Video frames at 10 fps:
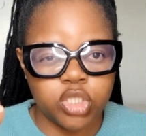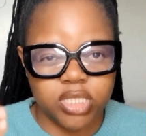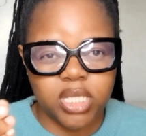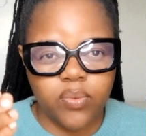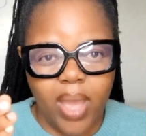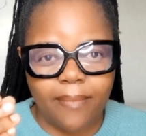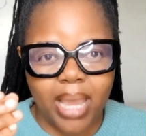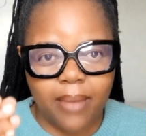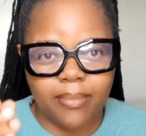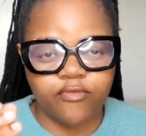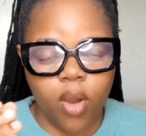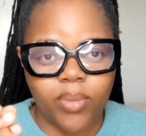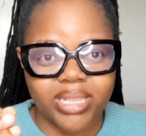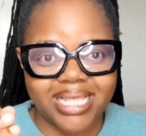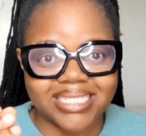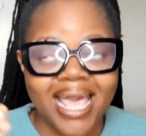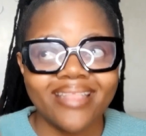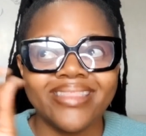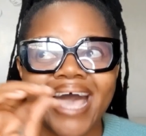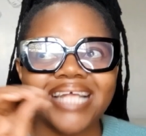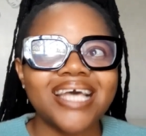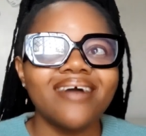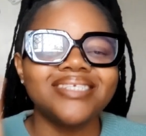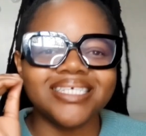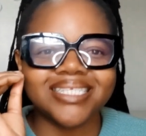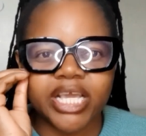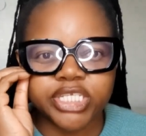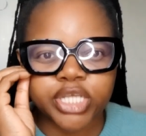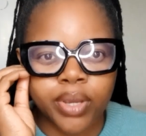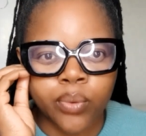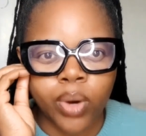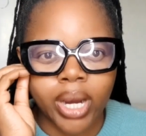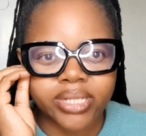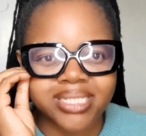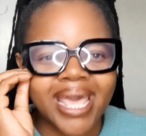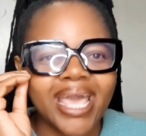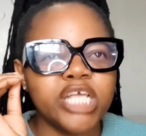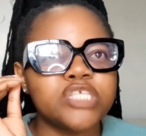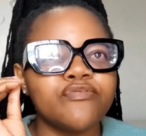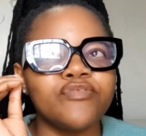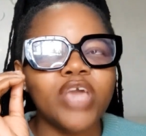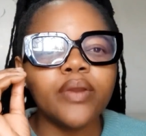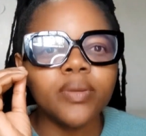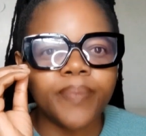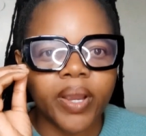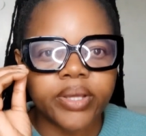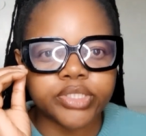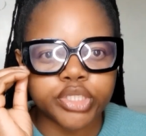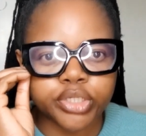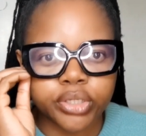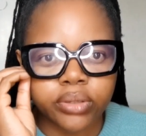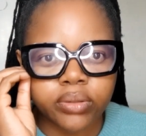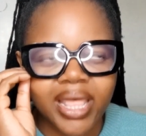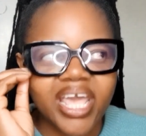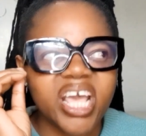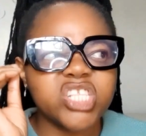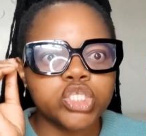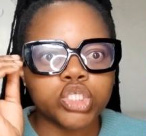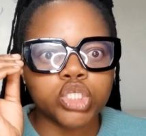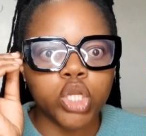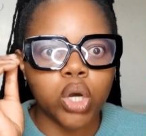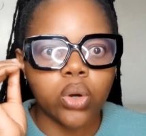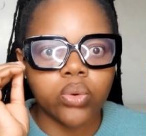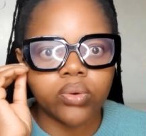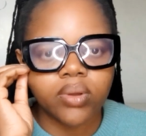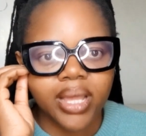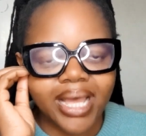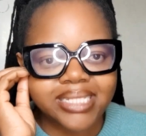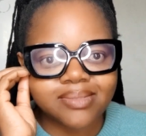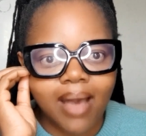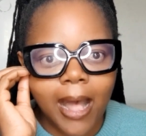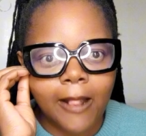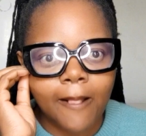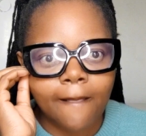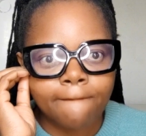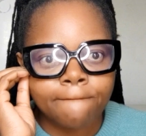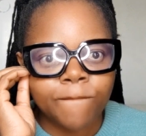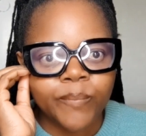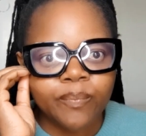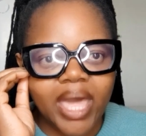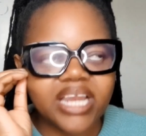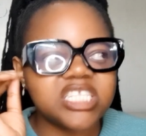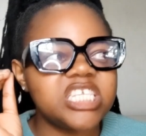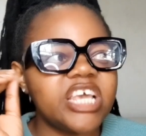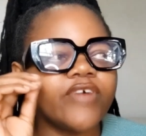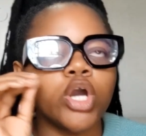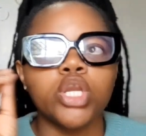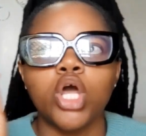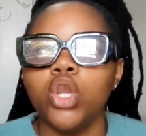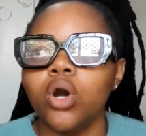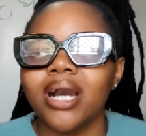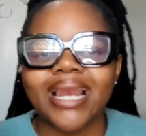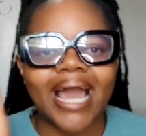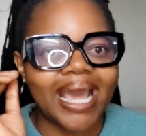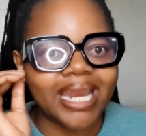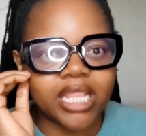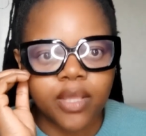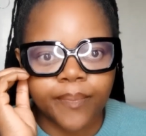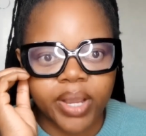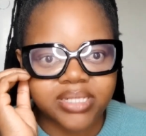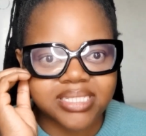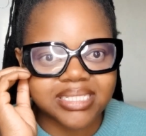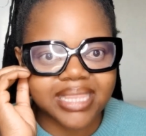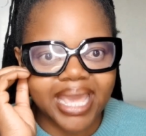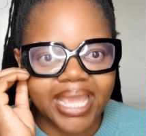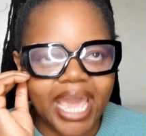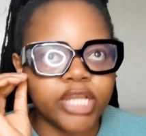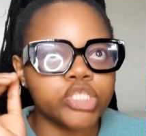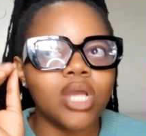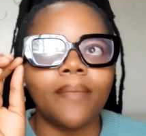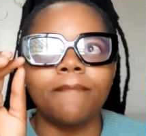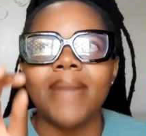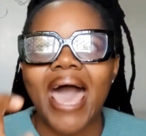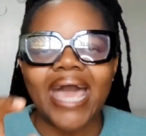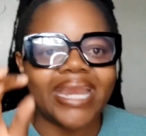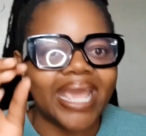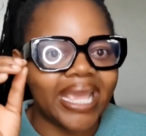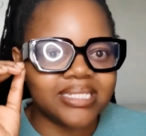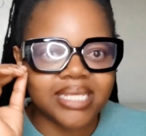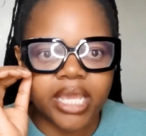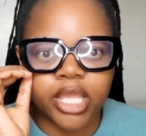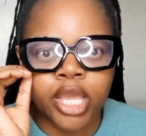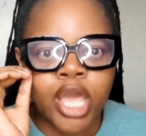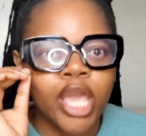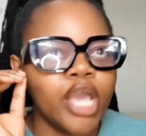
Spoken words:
Do you see where I'm coming from with this? That's how decentering works. It's very personal. It's slow as well. And it's never going to look like another person's thing. And it's not man hating.